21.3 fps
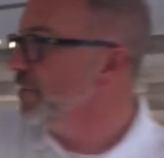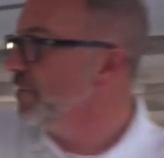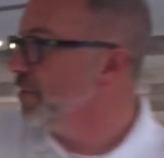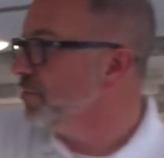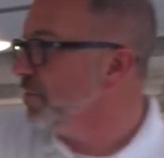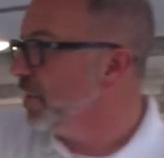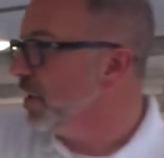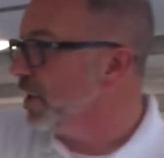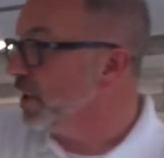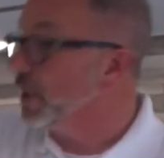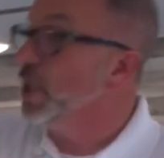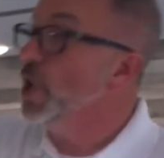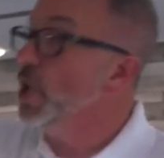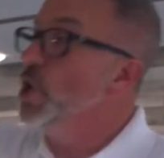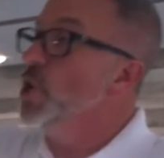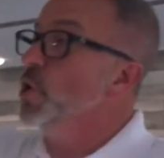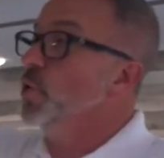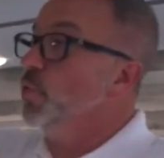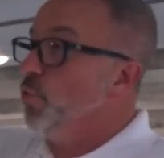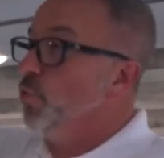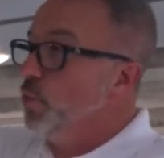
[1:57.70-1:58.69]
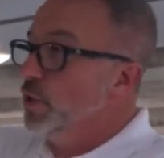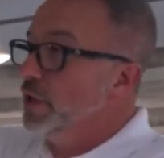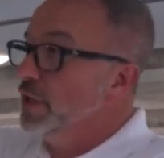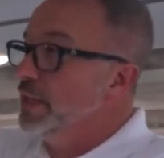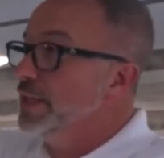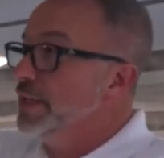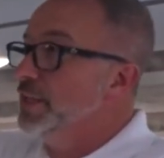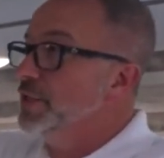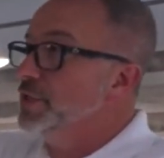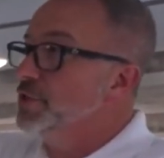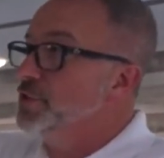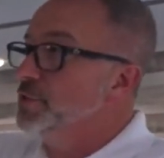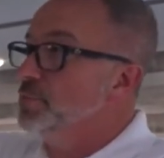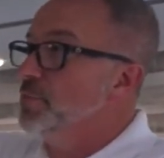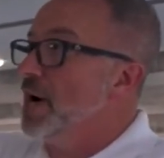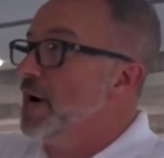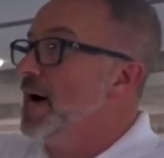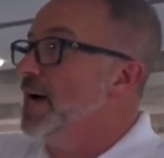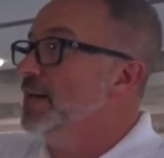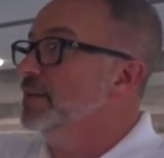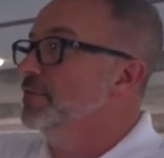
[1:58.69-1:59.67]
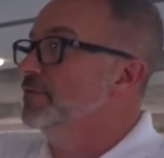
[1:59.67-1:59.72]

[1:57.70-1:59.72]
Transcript: your bunk. Really good spot